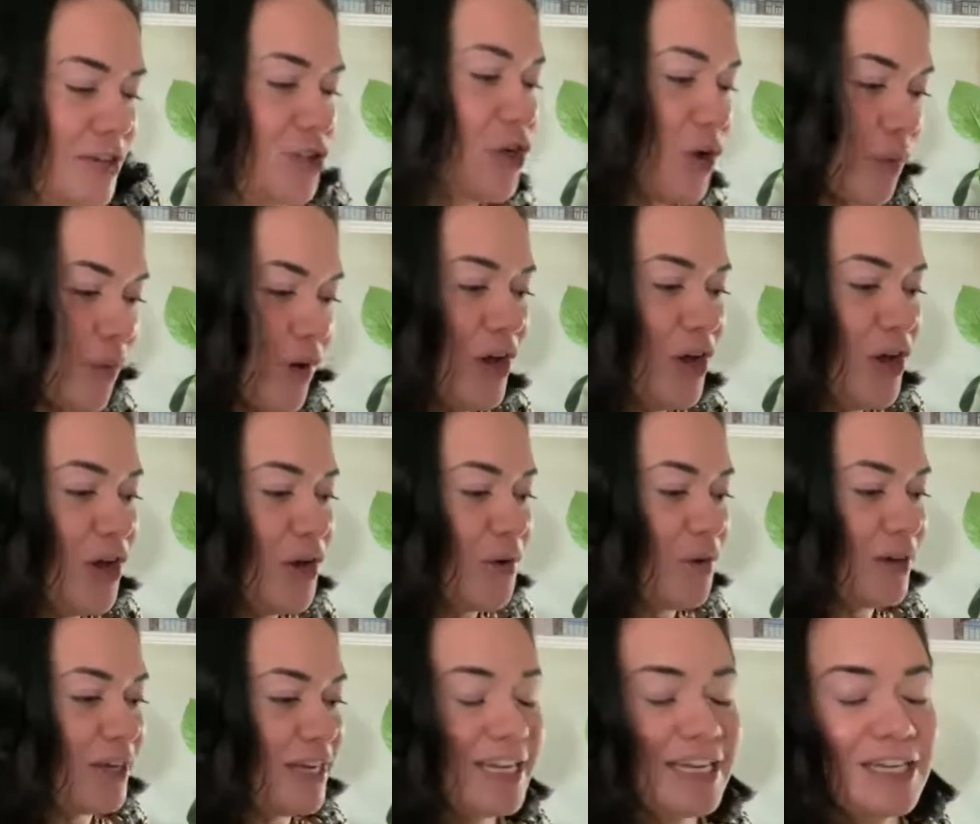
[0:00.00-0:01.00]
So
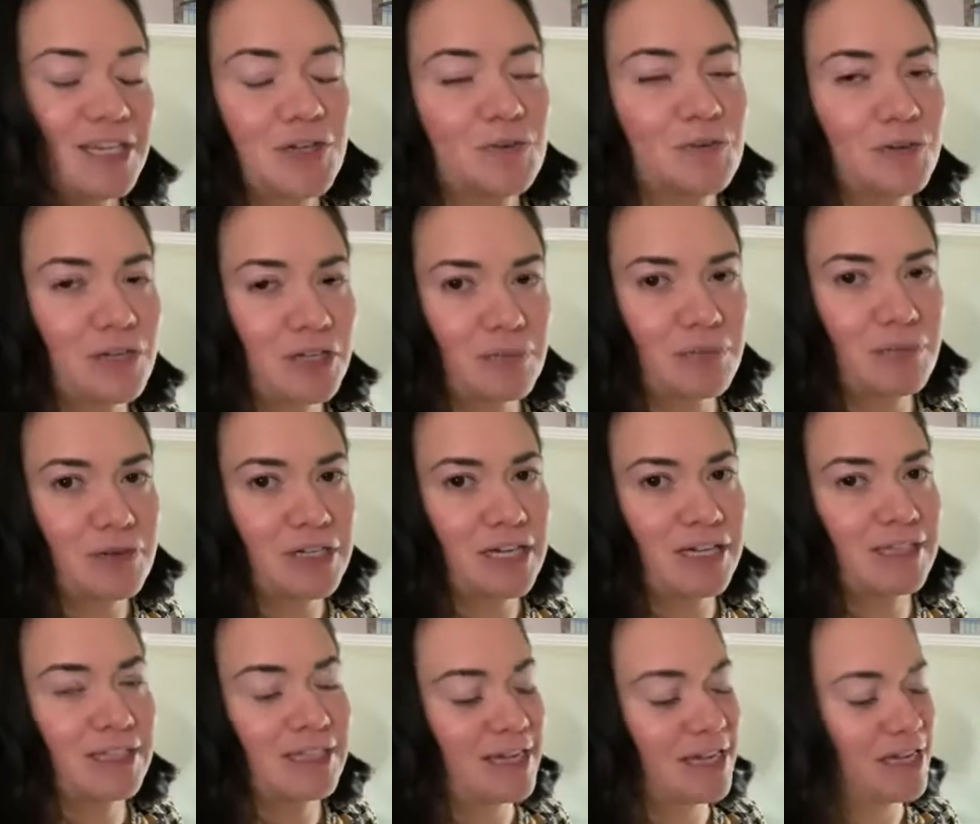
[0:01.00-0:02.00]
we needed to really
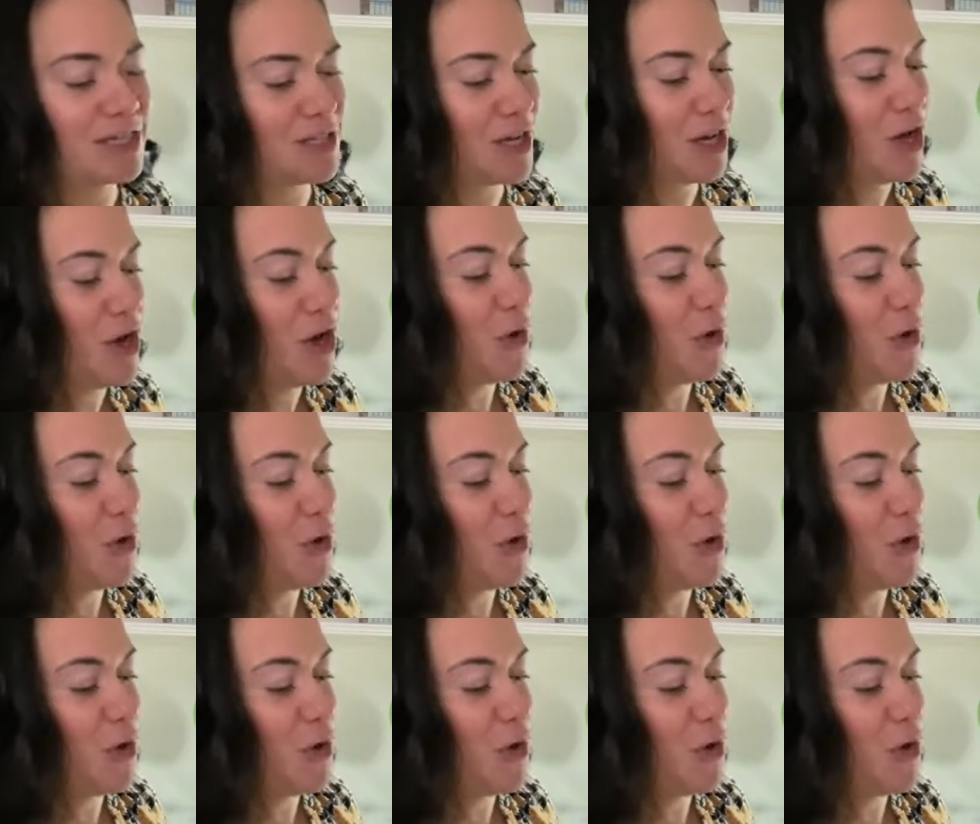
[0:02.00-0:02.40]
protect the desk.